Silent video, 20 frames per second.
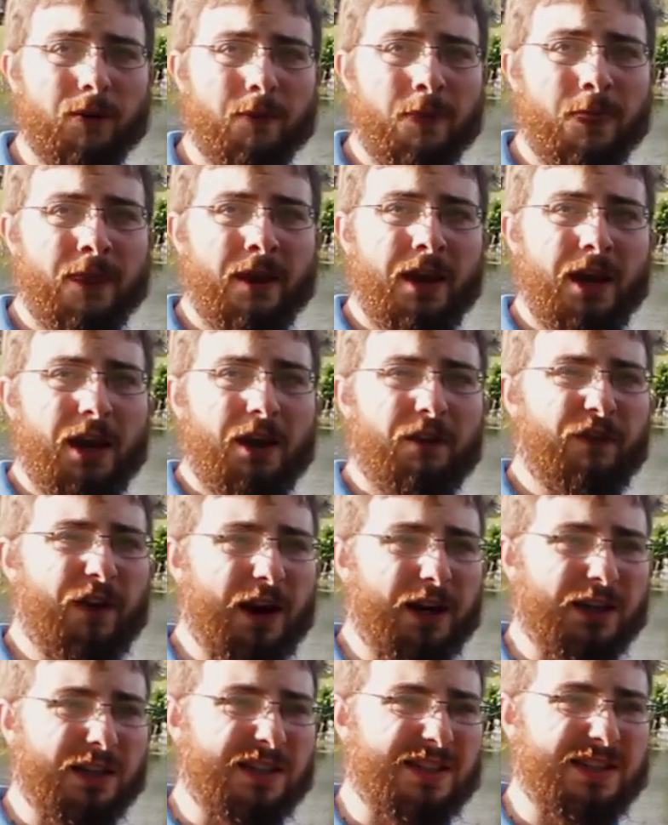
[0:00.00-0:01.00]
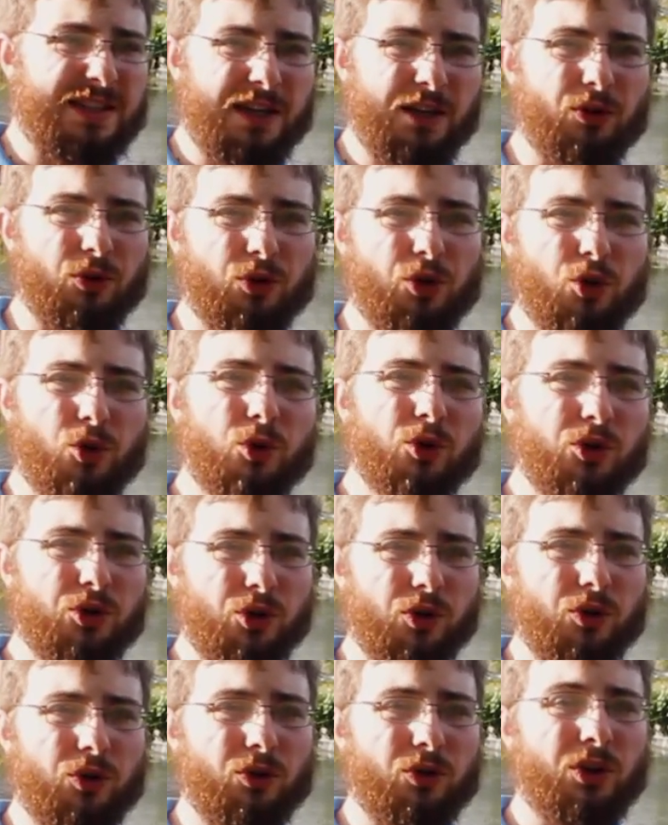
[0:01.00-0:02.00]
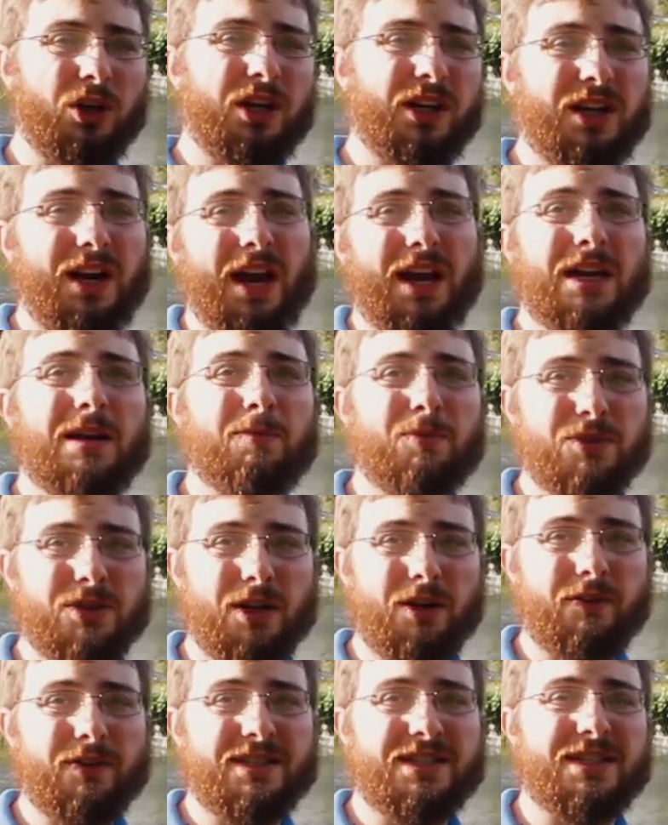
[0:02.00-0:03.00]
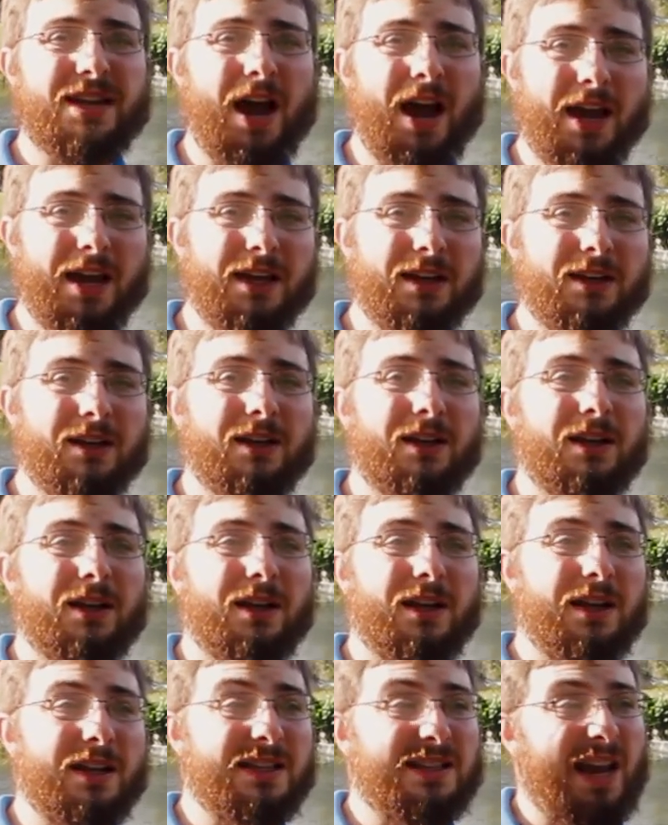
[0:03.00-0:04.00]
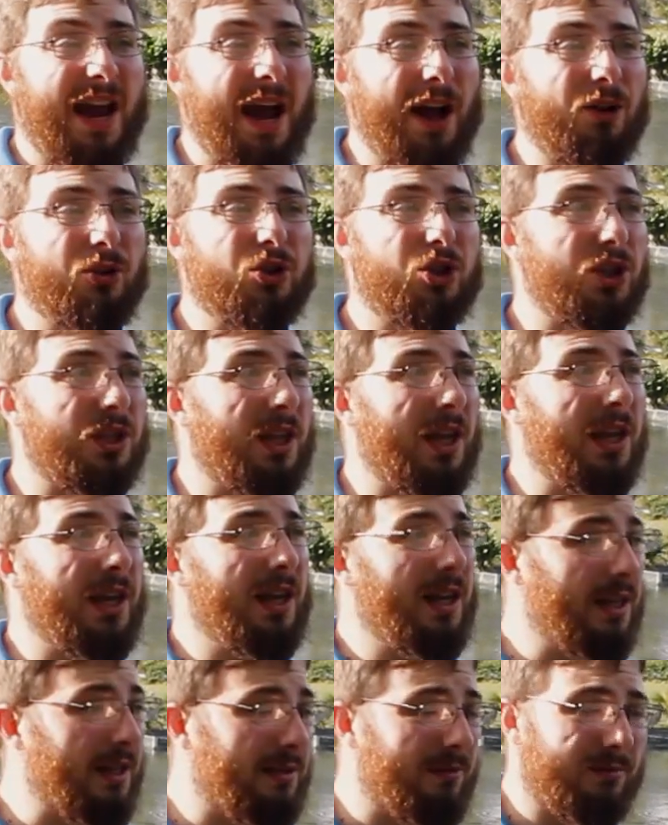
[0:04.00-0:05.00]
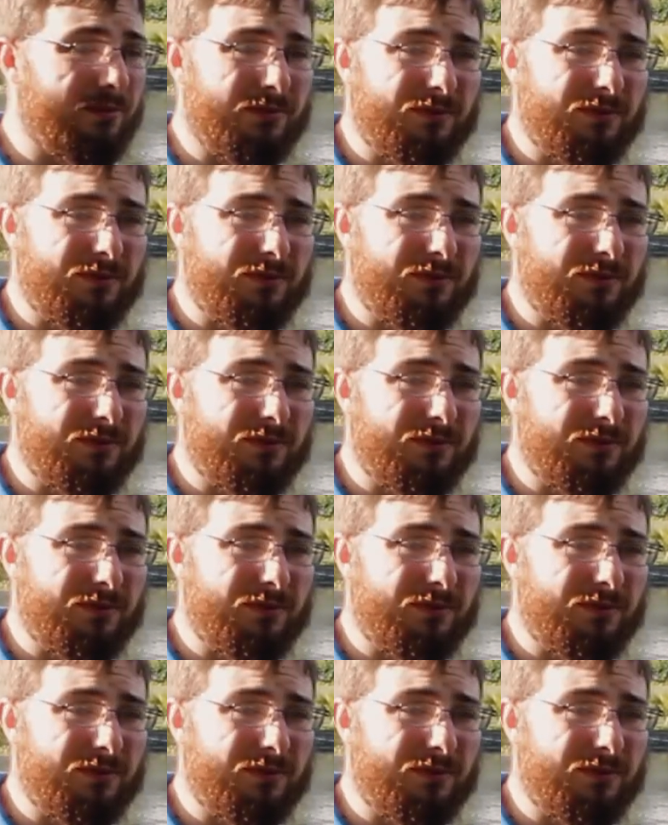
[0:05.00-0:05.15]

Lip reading: In fact, a single cooter turtle, 90% of its diet is algae, and they can eat